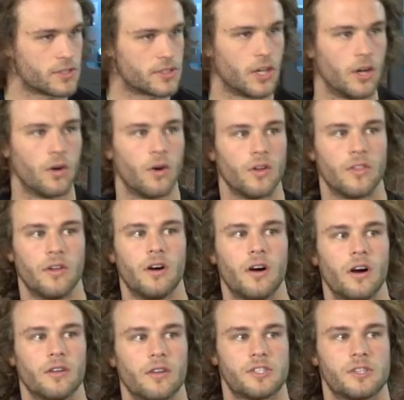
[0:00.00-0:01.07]
So
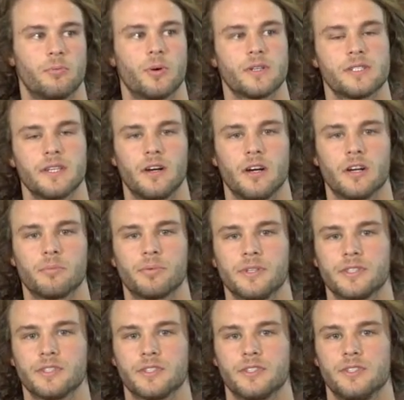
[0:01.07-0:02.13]
the supports that our
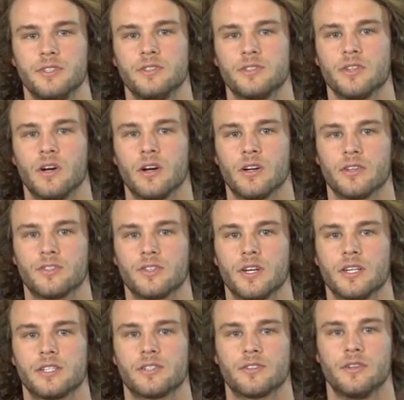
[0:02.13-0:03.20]
printers use are
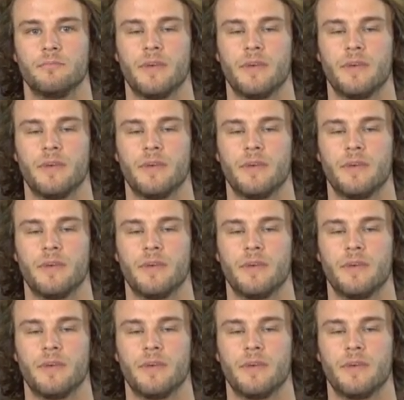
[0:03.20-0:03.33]
just